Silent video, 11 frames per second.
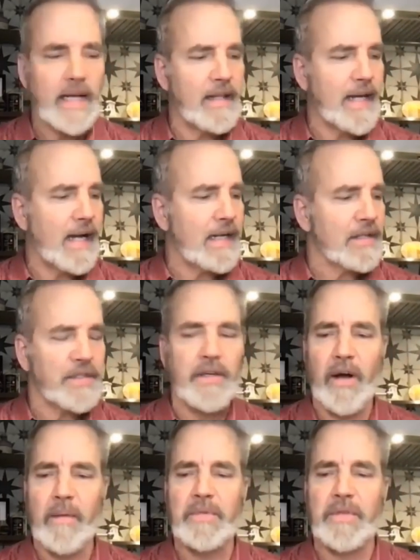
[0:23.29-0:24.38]
and that is
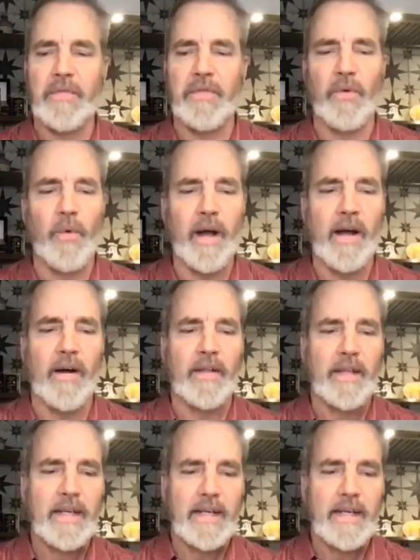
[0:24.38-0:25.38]
Come to the Well.